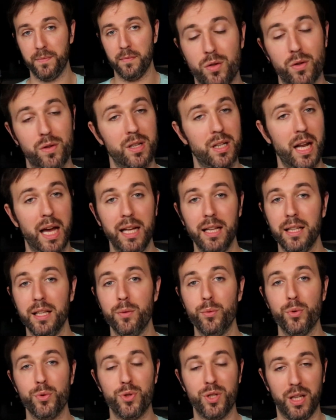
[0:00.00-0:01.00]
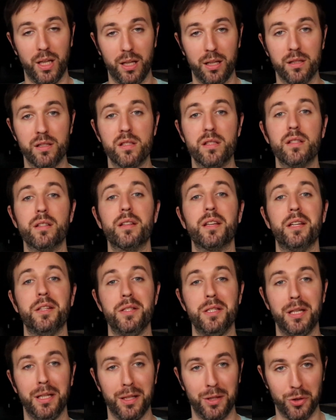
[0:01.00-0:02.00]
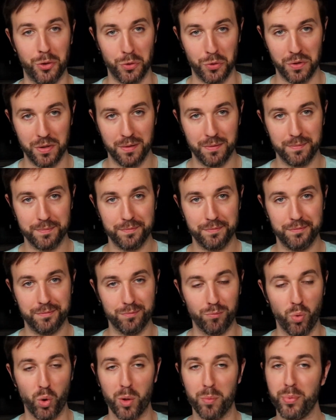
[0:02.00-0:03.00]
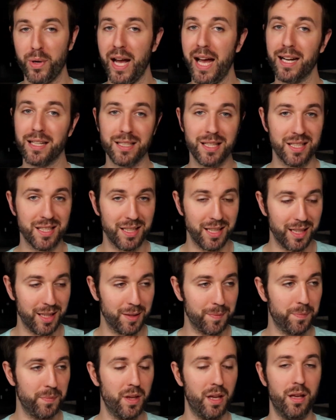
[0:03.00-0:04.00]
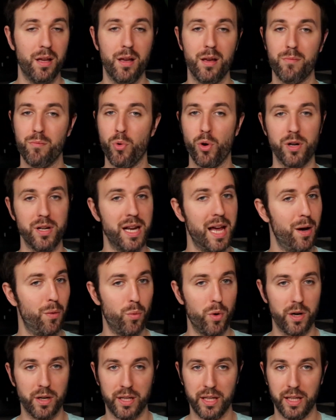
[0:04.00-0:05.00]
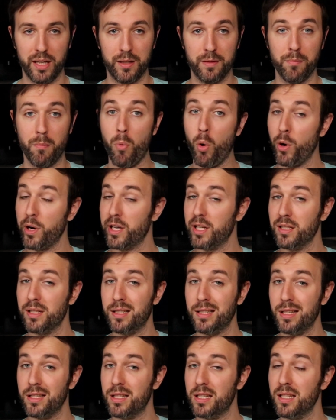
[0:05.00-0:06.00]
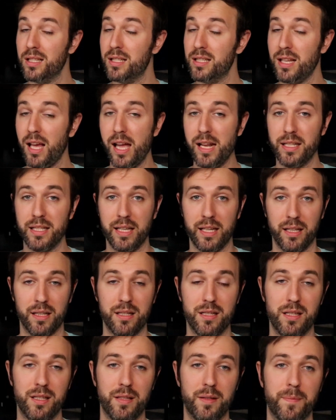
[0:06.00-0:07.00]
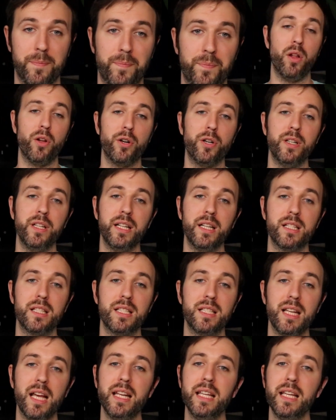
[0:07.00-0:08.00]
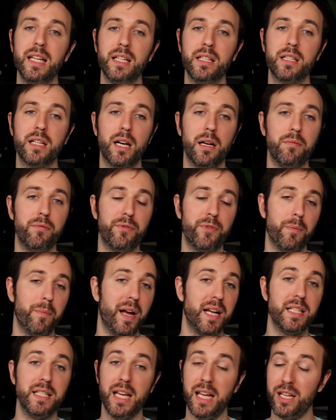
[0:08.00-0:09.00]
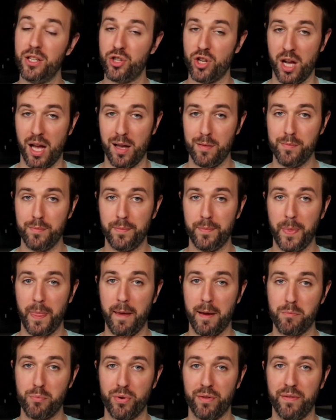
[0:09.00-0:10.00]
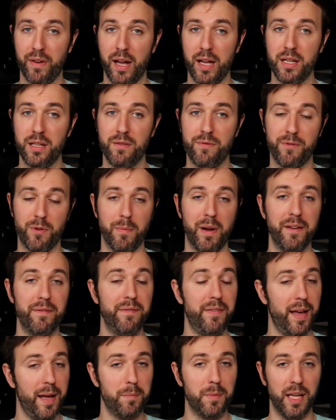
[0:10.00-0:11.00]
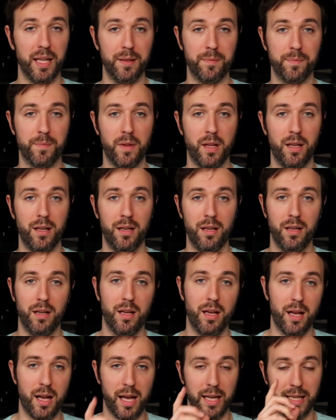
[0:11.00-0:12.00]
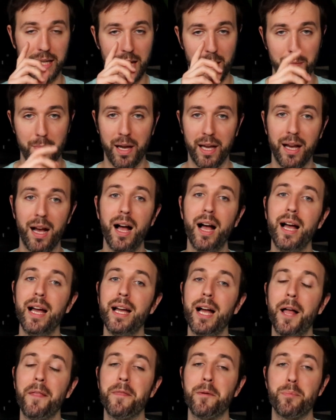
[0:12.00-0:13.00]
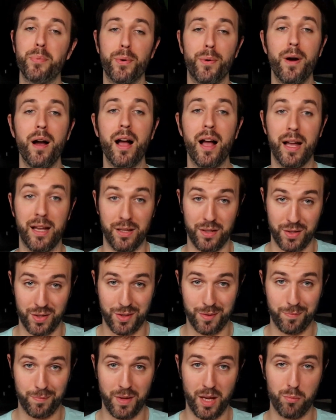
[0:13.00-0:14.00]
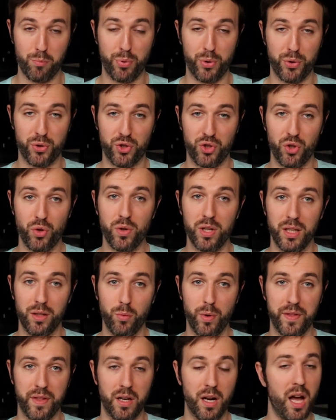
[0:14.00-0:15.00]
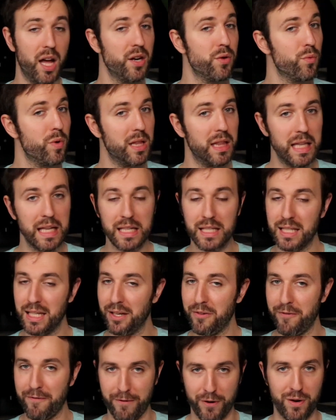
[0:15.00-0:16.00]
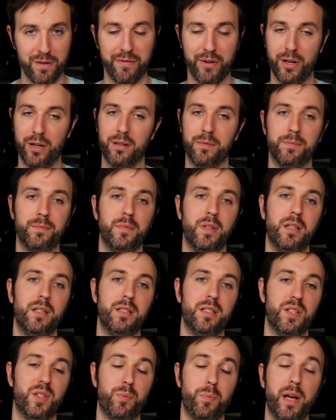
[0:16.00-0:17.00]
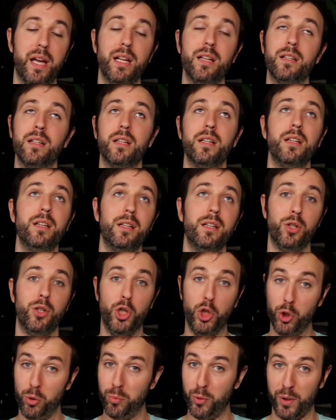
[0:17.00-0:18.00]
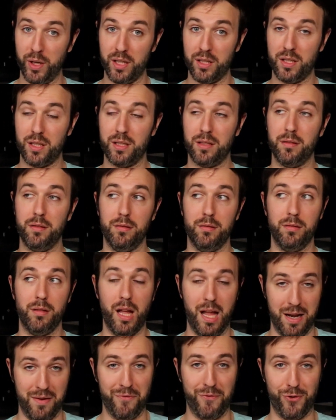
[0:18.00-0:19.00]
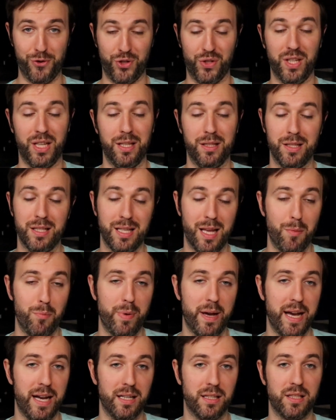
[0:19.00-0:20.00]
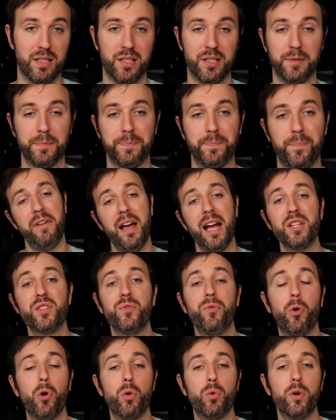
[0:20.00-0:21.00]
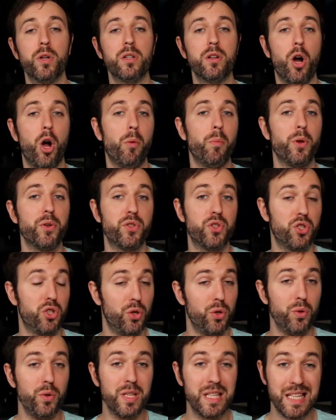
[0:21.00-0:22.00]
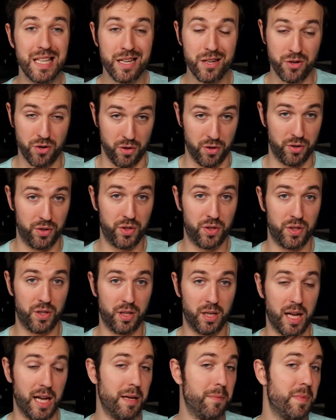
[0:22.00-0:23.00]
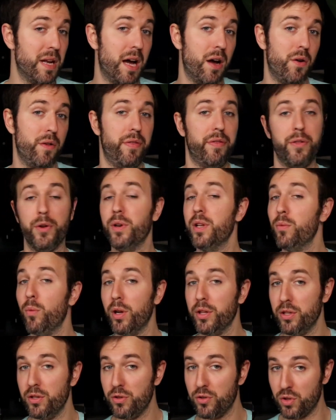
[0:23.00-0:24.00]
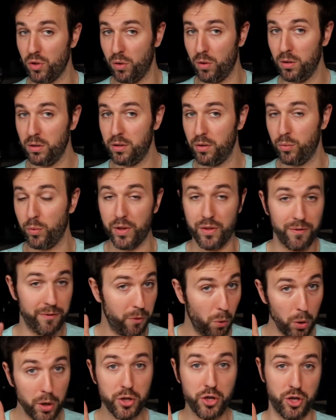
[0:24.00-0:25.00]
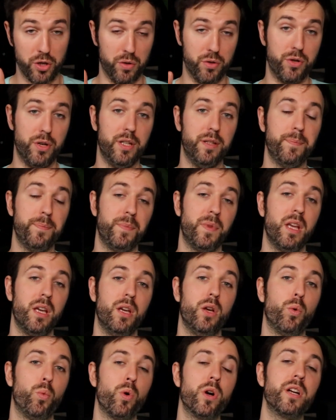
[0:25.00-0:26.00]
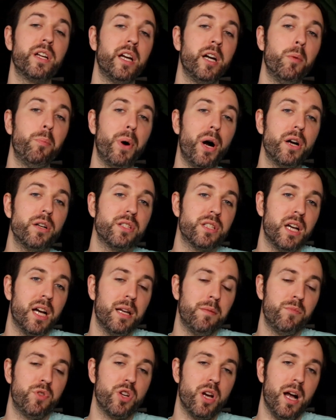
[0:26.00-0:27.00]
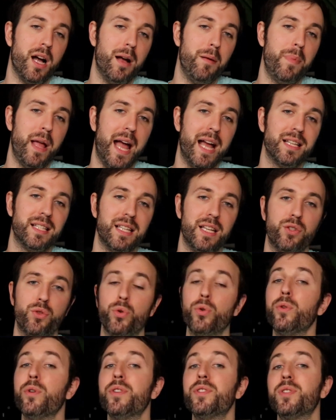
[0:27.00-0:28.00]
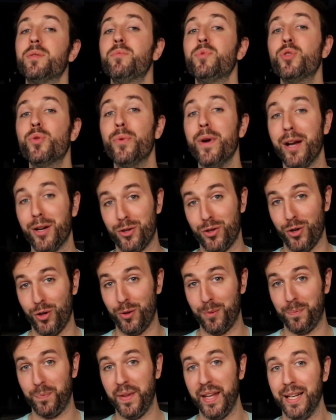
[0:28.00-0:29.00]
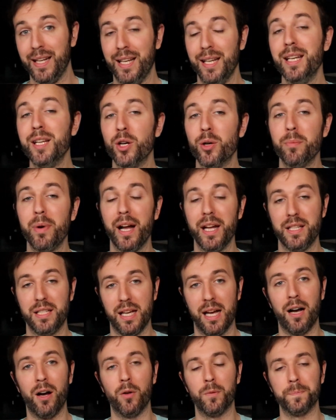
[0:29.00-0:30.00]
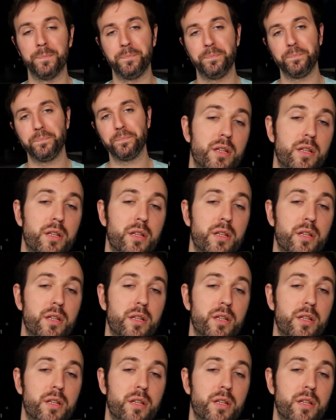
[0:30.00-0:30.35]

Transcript: So the nightly routines continued. More practicing, more networking, more consistent side gigs. While earning a steady income from my day job that provided for my family, I kept my eye on the prize and pursued it with an unrelenting fervor, despite numerous unforeseen setbacks. Fast forward almost 2 years, I am now 31 years old with 4 children, working a part-time job as a tourism director in a nearby town.